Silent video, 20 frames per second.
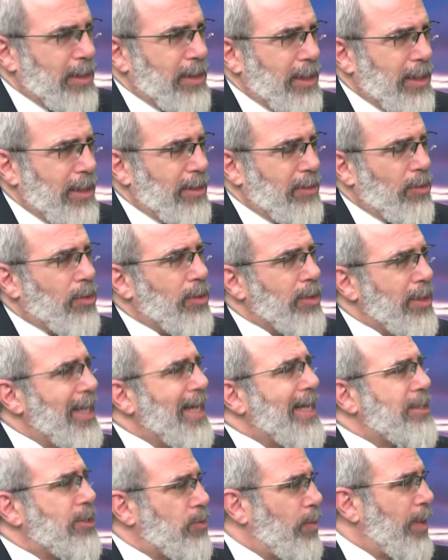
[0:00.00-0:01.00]
or
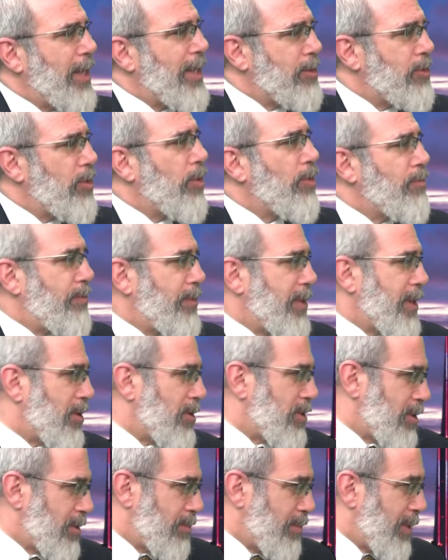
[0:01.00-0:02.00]
less well-known
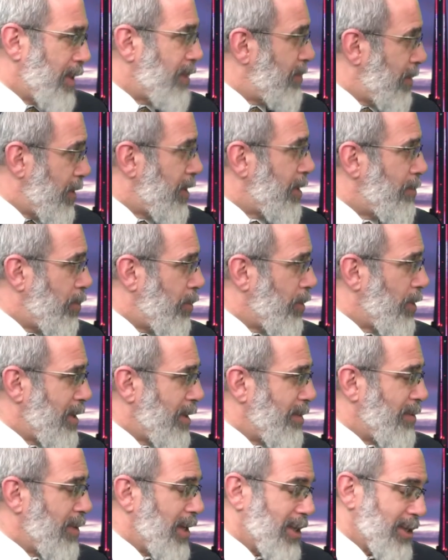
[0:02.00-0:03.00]
figures, but very important
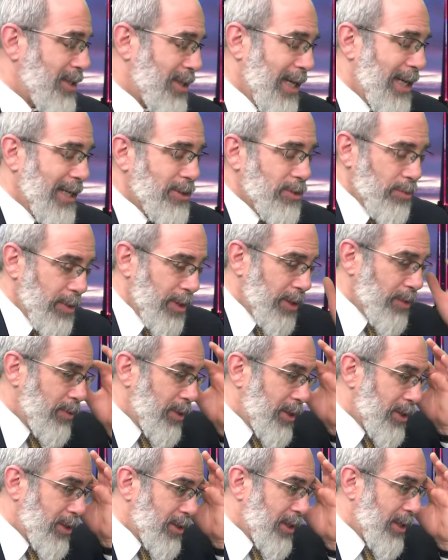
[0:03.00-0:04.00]
nevertheless. Last week
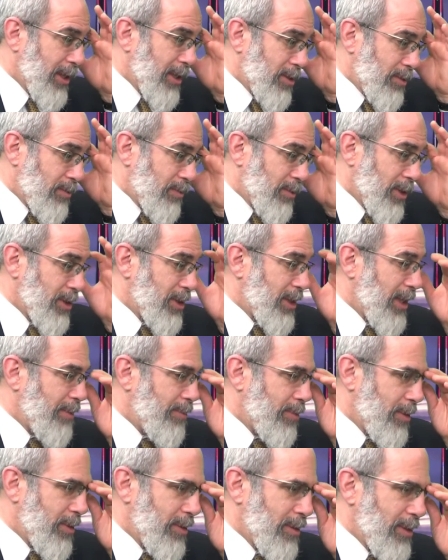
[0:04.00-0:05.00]
we discussed, for
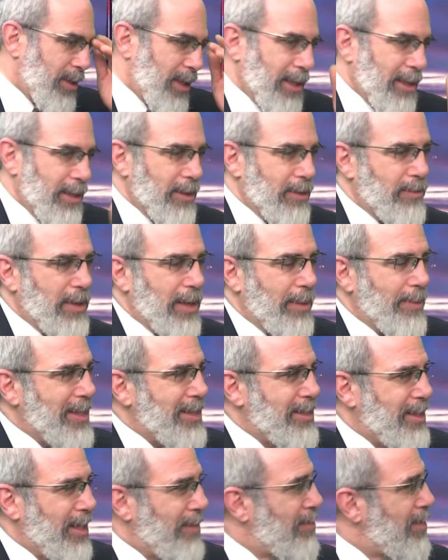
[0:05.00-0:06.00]
example, Rabbi
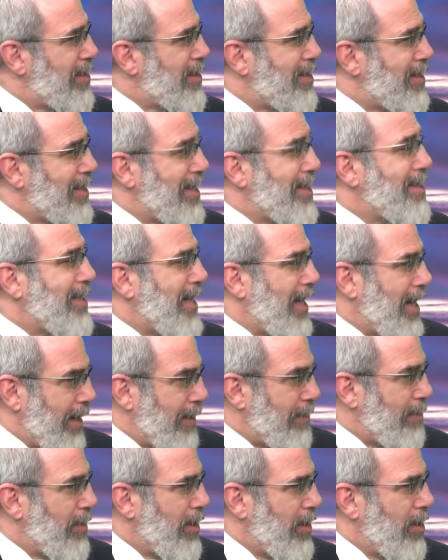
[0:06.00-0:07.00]
David
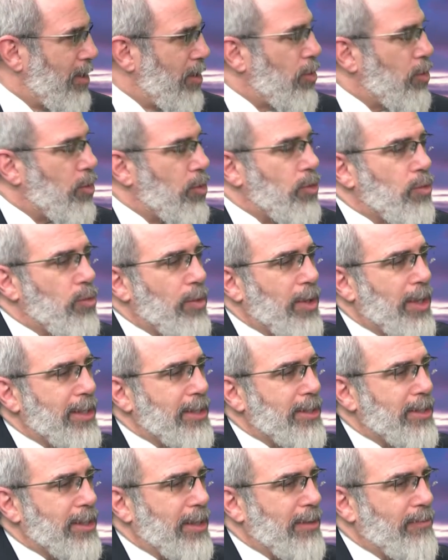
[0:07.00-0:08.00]
Zinsheim, who
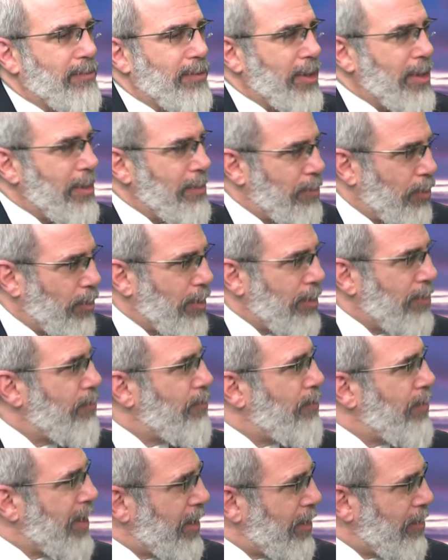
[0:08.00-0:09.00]
was a very important
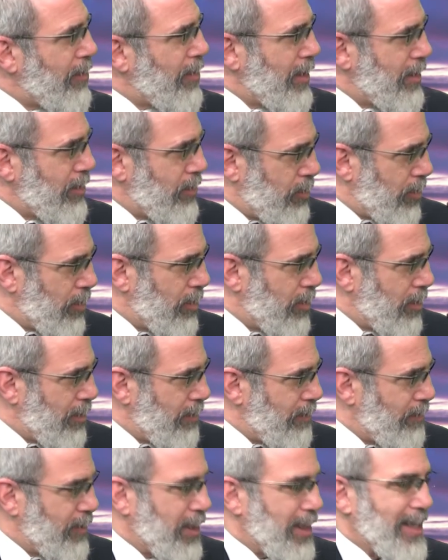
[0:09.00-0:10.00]
figure in turn
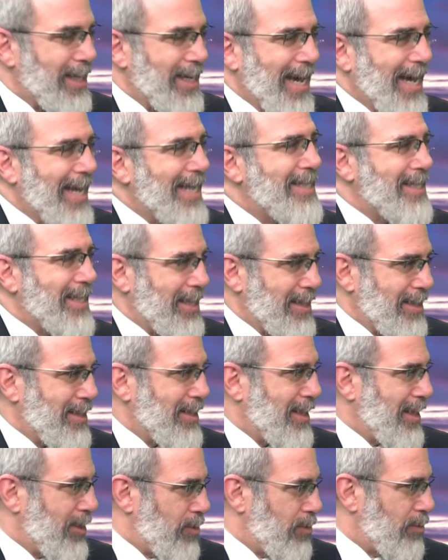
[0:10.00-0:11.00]
of the 18th
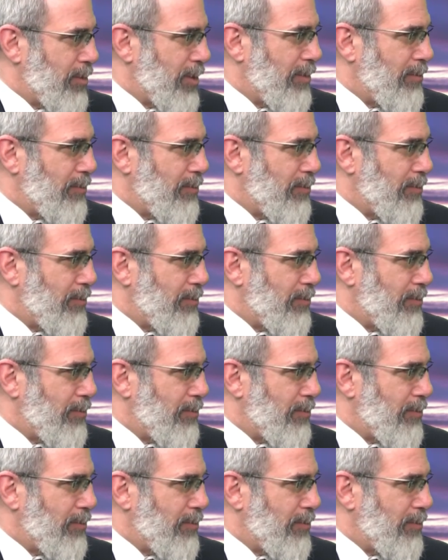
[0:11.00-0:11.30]
century